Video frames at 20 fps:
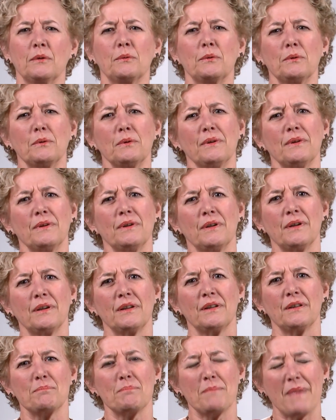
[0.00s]
Well,
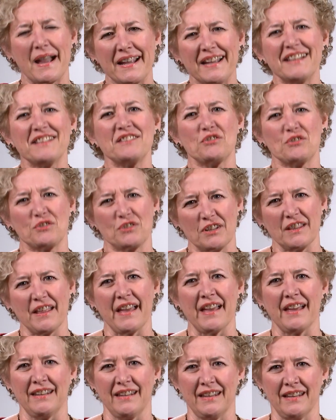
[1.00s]
my answer to
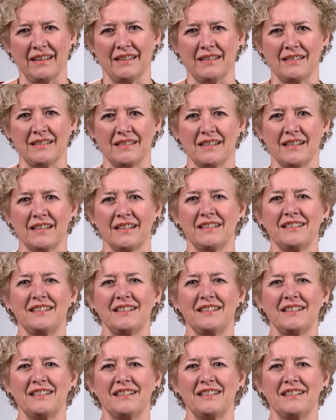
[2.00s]
that is,